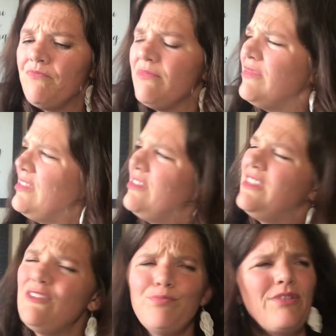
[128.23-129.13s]

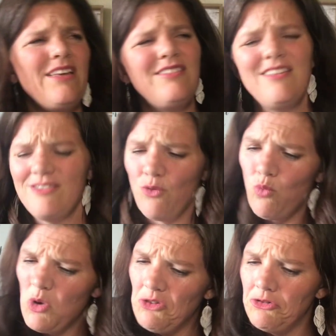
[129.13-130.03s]
this place is a
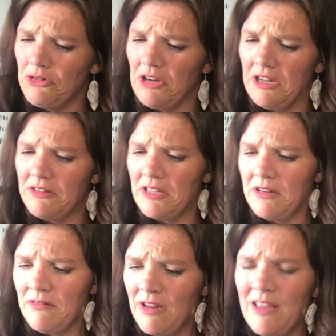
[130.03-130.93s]
wilderness and